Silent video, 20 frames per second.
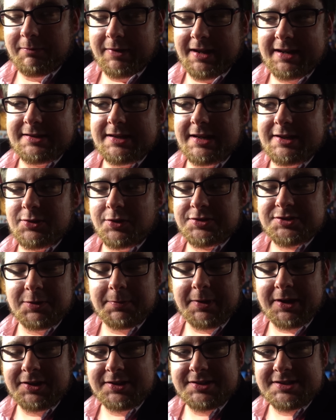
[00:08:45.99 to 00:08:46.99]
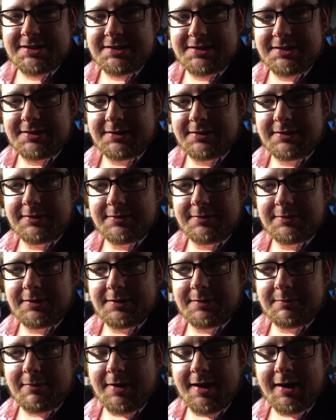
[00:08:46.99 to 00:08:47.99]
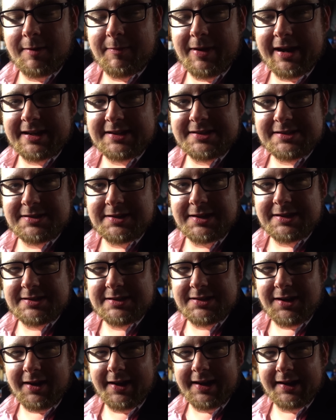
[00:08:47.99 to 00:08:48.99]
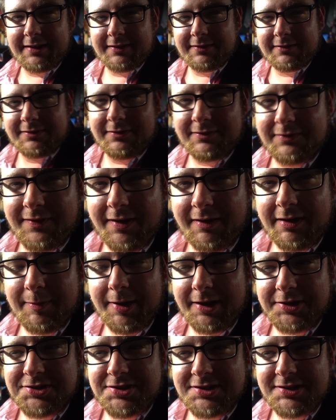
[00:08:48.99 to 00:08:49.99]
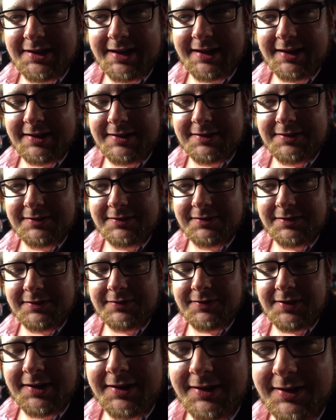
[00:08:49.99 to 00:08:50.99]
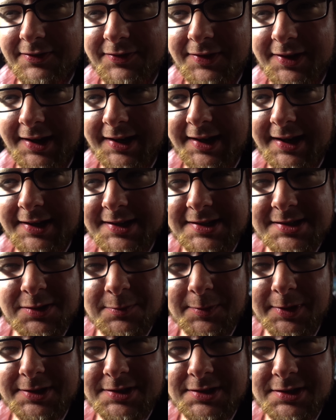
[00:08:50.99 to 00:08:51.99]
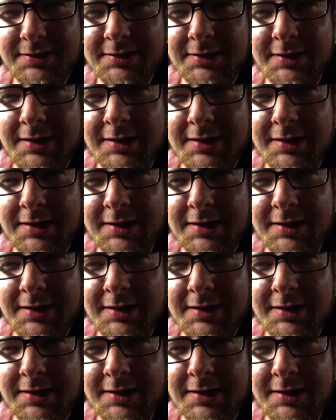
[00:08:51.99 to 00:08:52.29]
It is also because my iMac is dying very much, and I fucking hate it so much.